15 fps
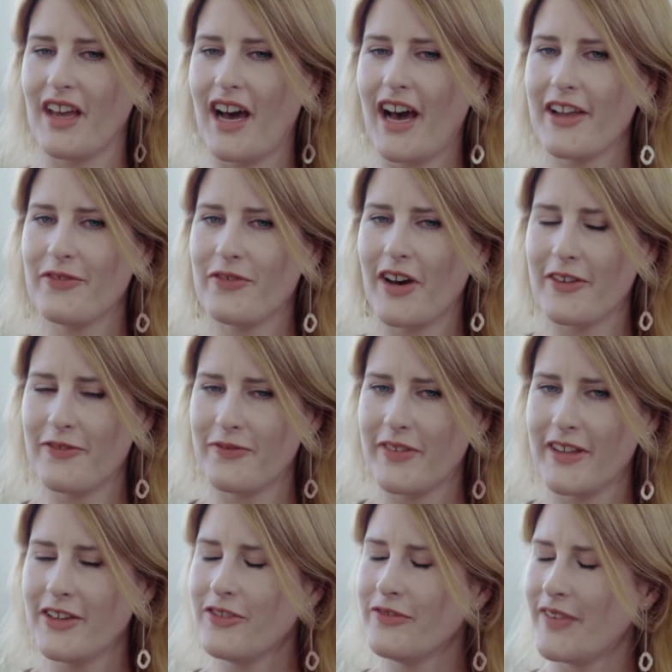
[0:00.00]
I
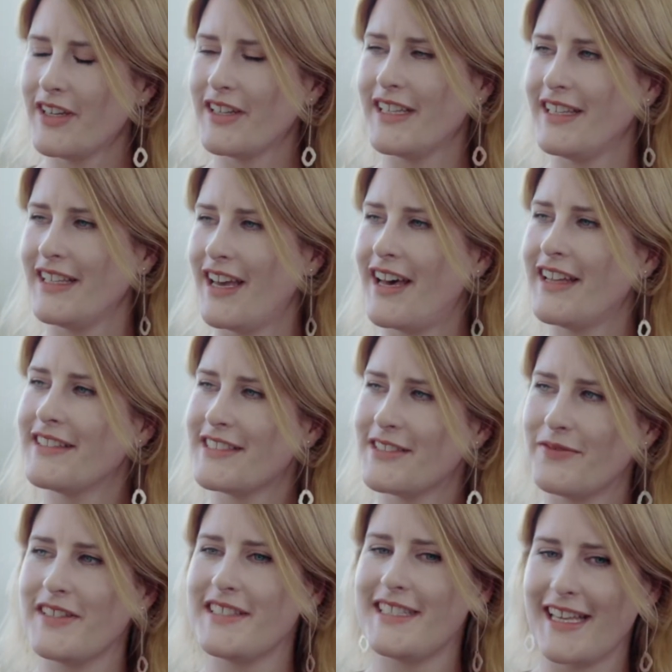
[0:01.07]
feel very
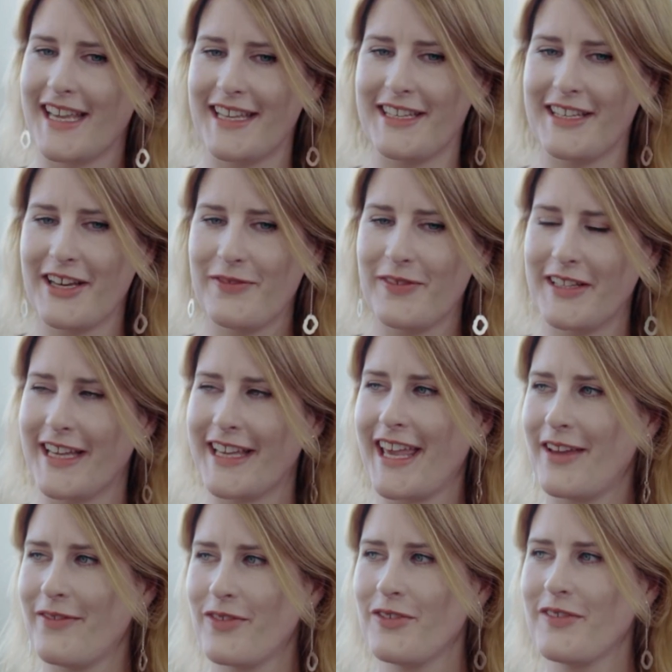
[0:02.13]
unsophisticated. I feel like
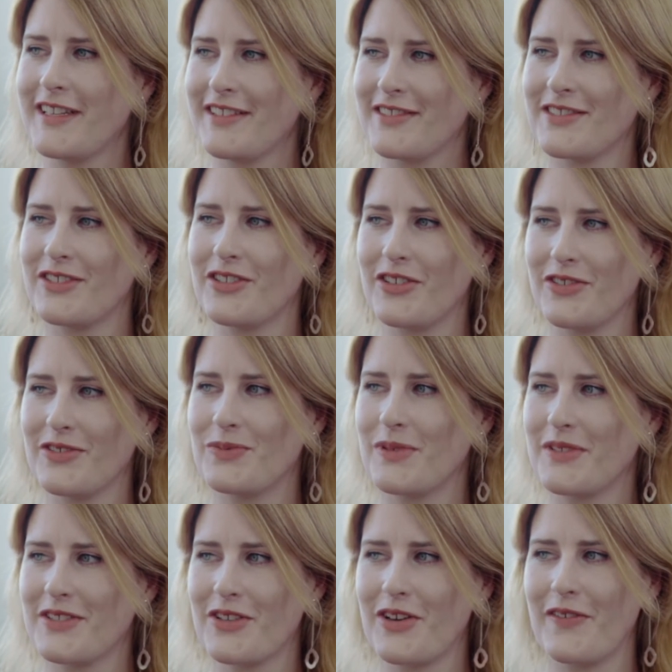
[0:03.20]
everyone else knows
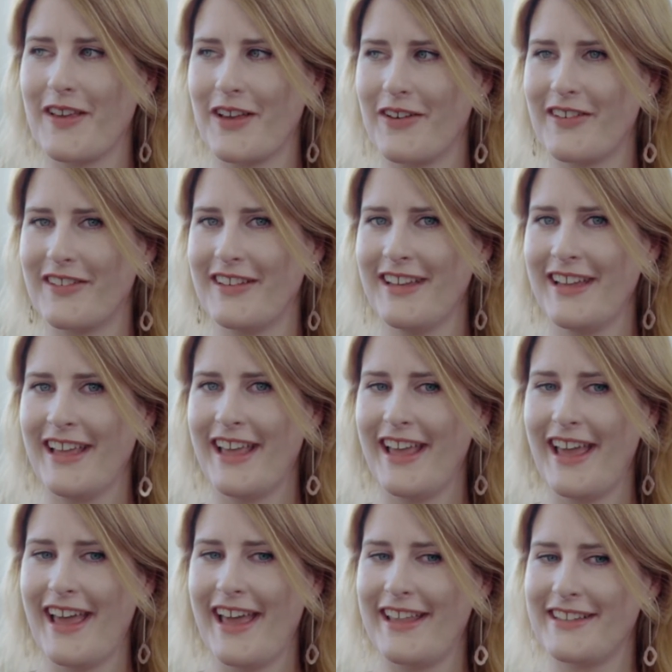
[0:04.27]
what's going on
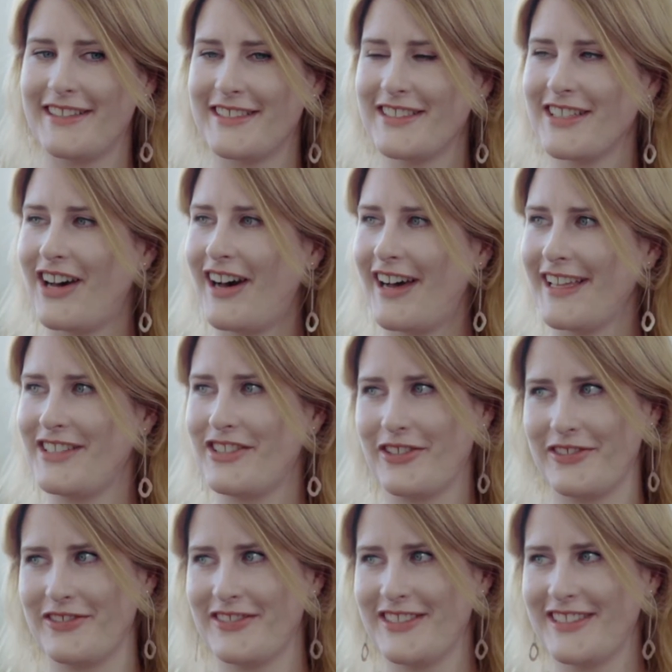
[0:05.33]
and I
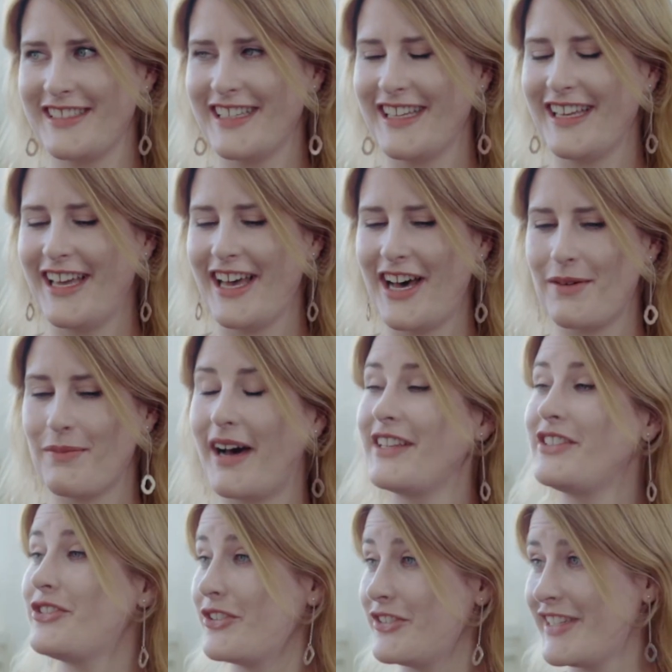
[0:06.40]
don't. I
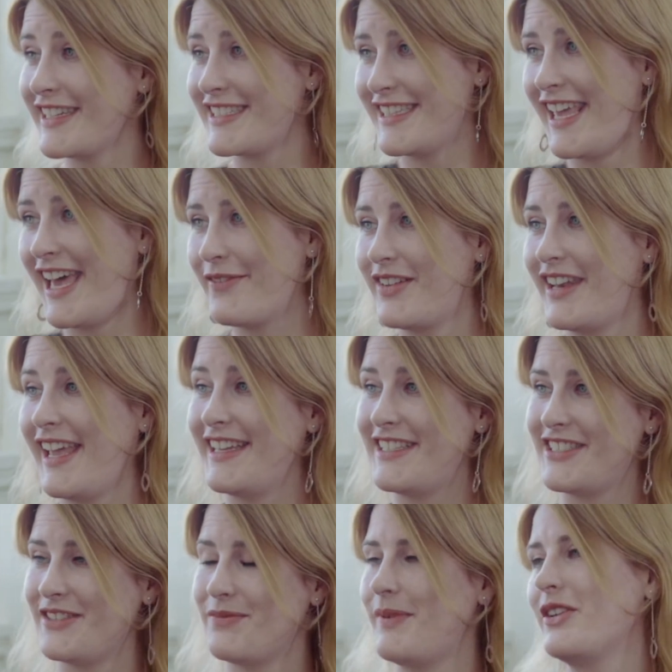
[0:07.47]
don't actually have an
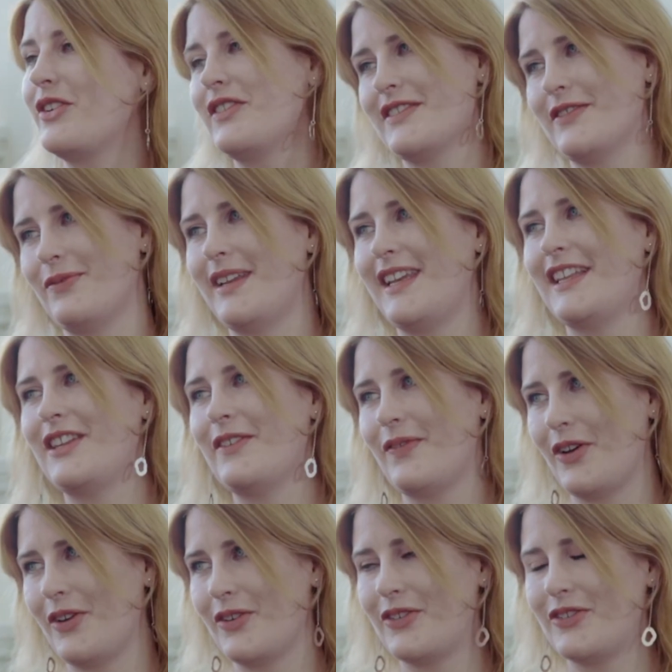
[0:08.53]
agent because of winning the
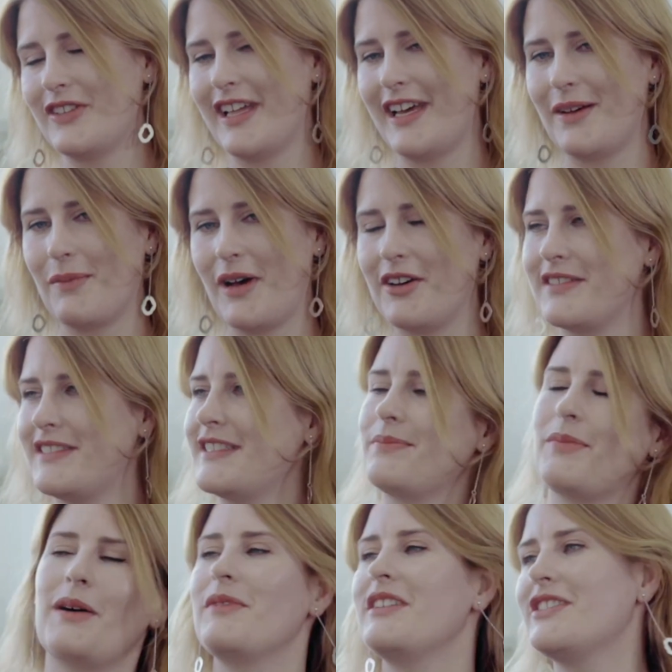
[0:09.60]
Vogel. I was just
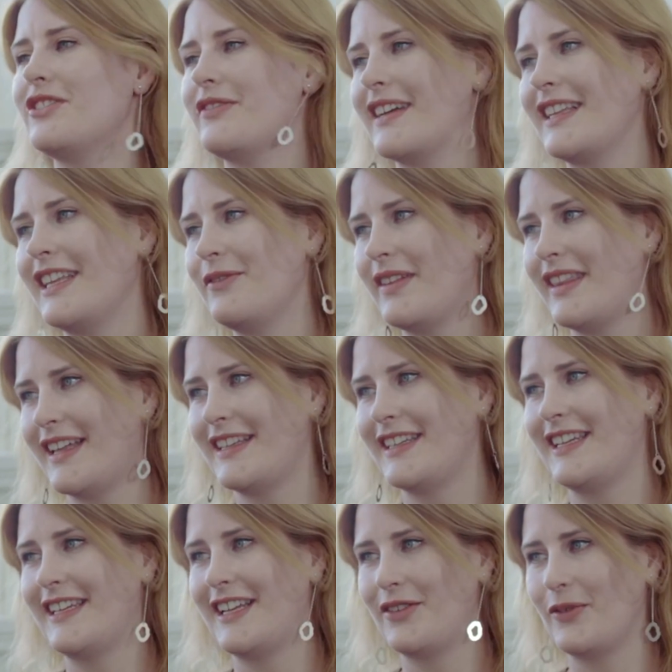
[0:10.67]
published directly with Allen
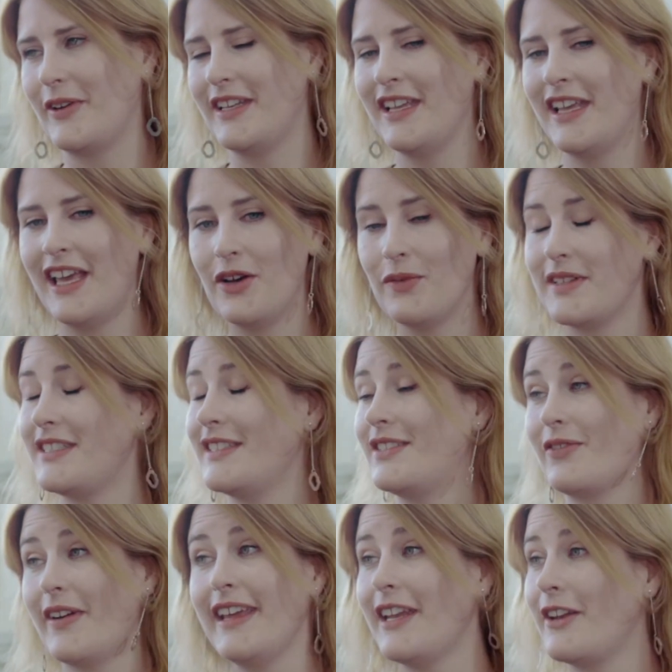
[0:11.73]
and Unwin, which is
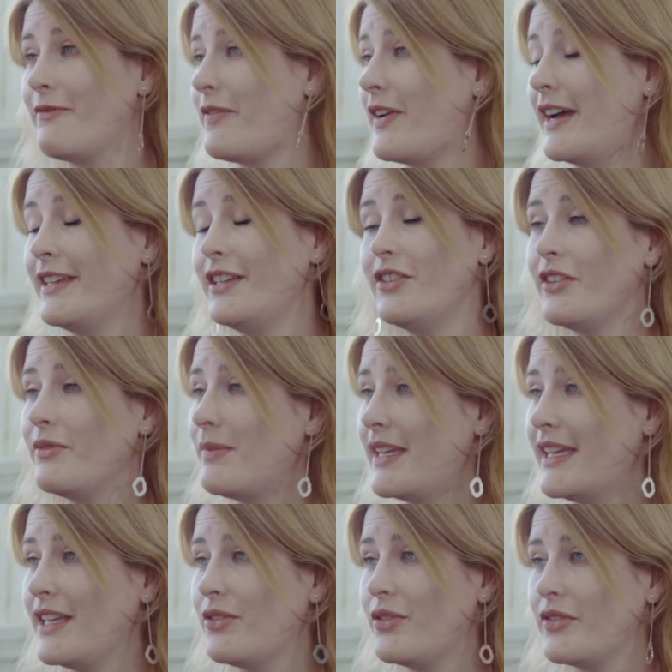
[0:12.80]
great and fine.
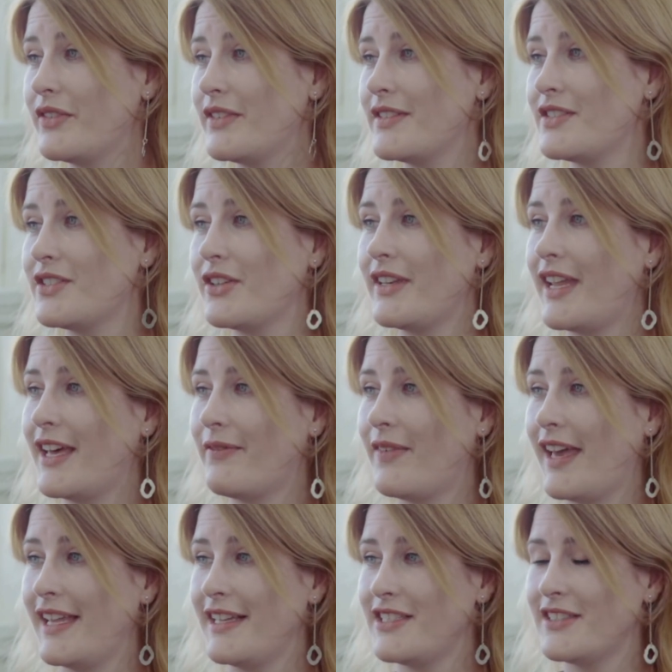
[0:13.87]
Many authors don't have
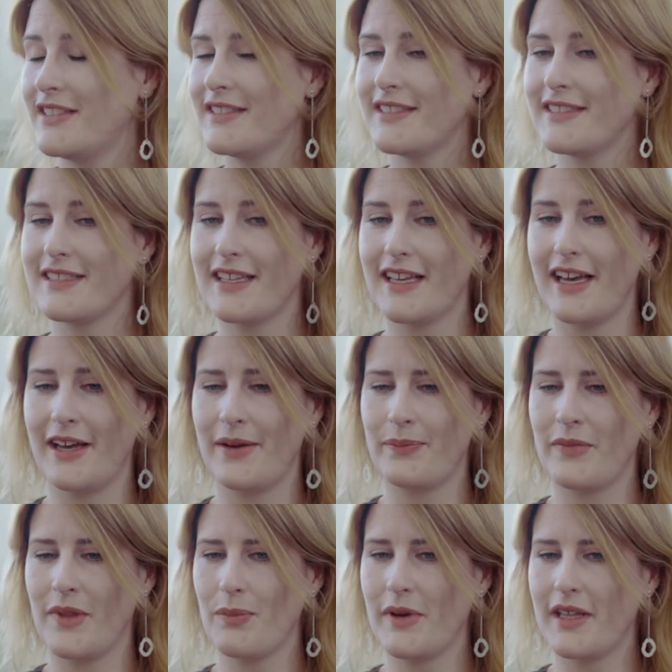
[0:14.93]
agents,
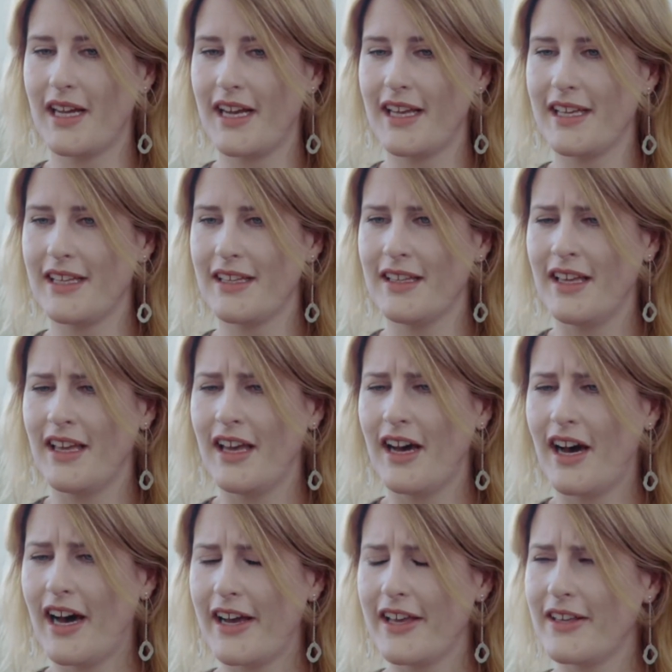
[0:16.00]
but I
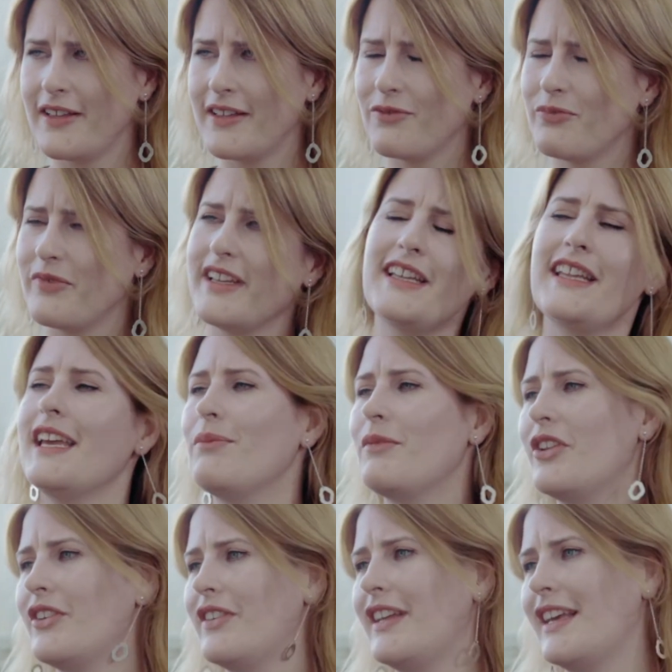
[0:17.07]
really am
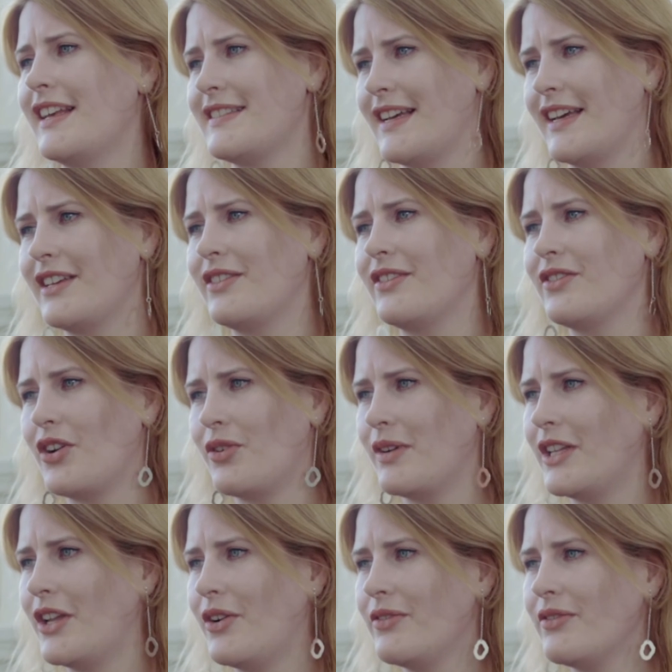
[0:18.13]
learning as I go
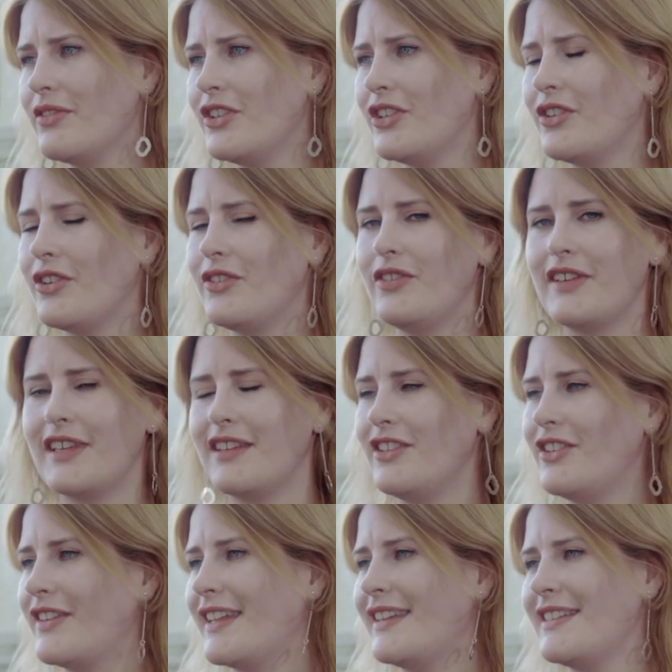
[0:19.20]
along.
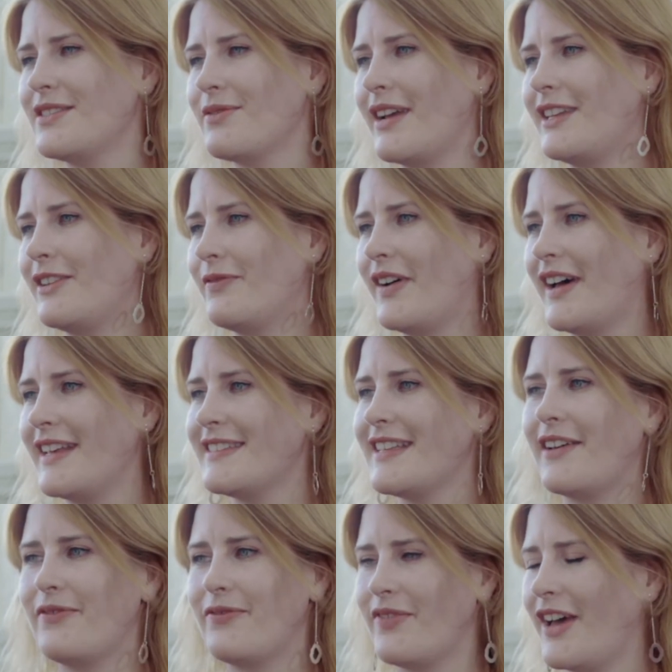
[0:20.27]
You get this great advice,
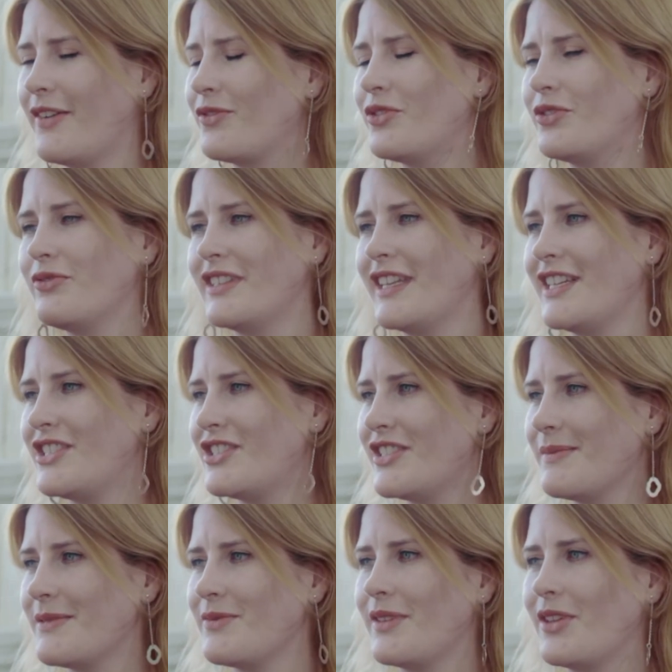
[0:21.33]
have good
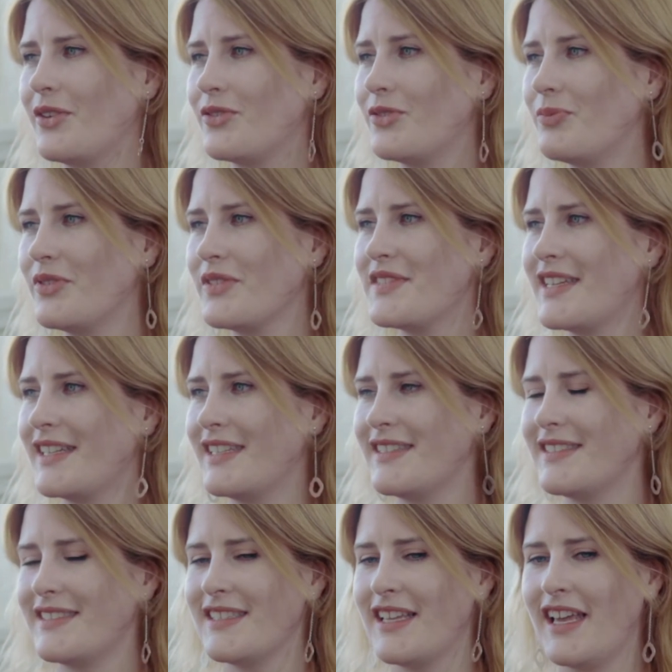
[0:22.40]
relationships with local booksellers,